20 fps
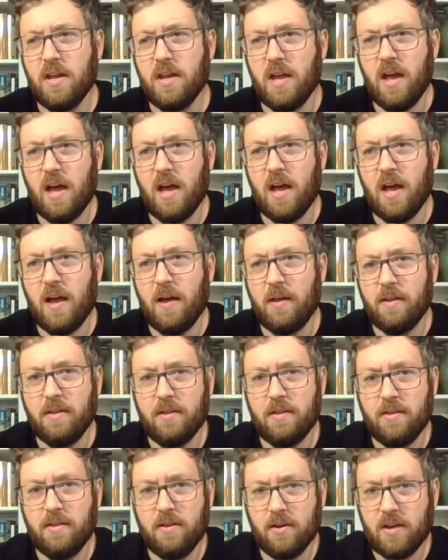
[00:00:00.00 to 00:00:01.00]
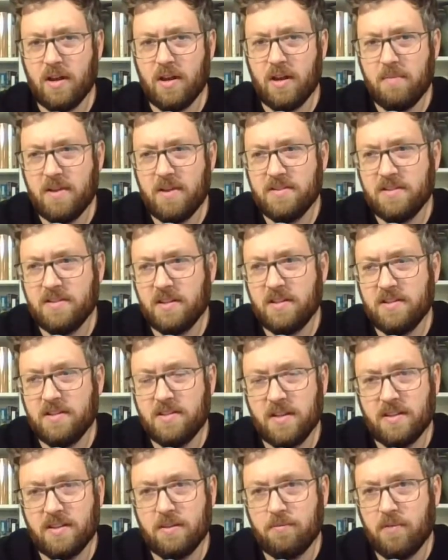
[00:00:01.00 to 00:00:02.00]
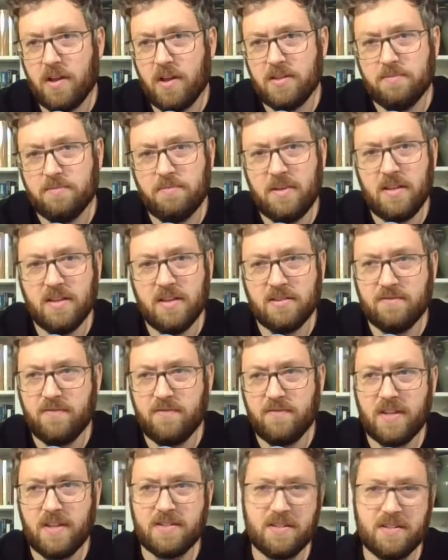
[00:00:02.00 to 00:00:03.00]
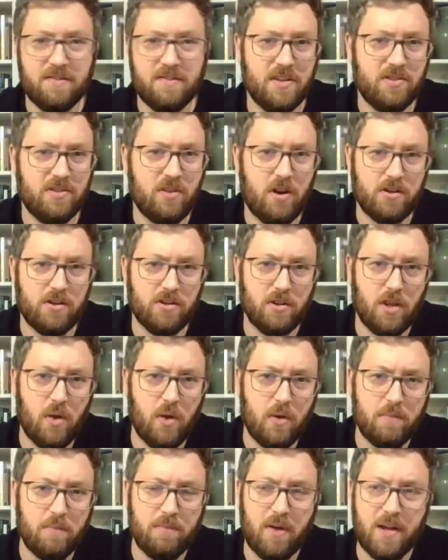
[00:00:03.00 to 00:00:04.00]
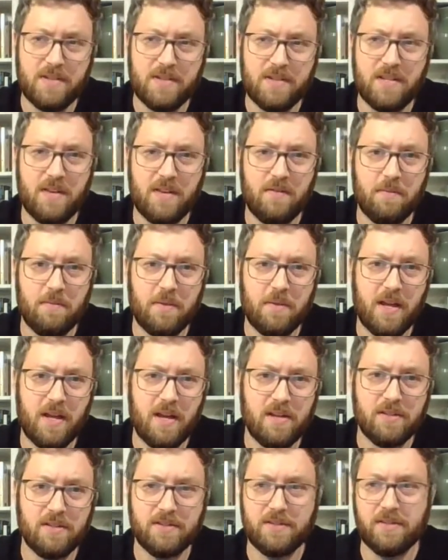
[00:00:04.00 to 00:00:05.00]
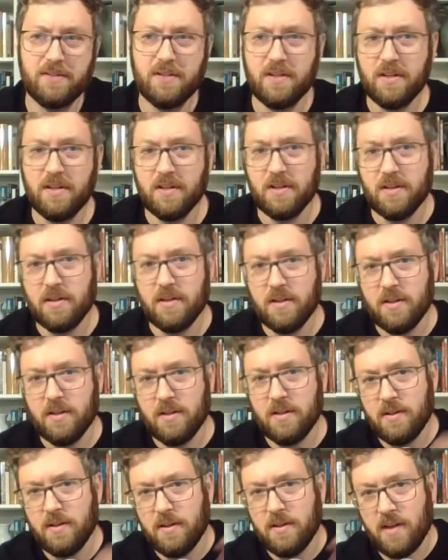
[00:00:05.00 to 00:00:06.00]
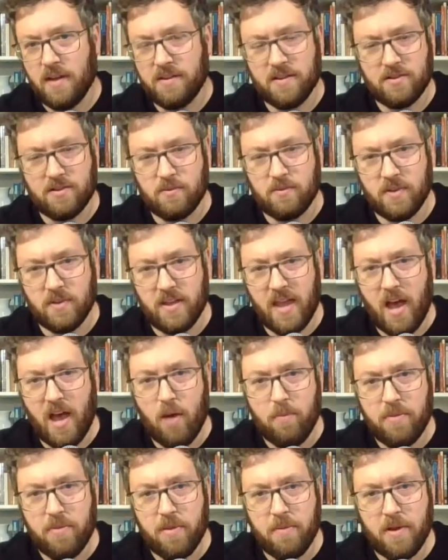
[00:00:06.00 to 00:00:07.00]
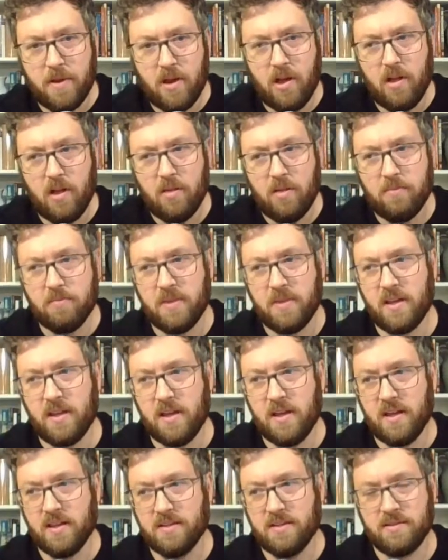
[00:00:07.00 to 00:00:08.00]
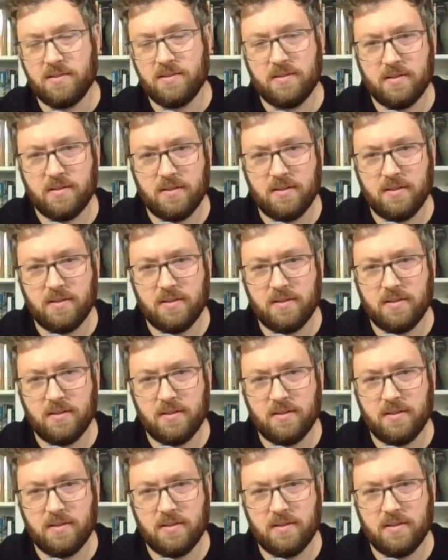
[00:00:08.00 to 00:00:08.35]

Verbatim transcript: uh, they're going to basically take the price P is fixed. If they charge a lower price than everybody else, it doesn't really help them at all because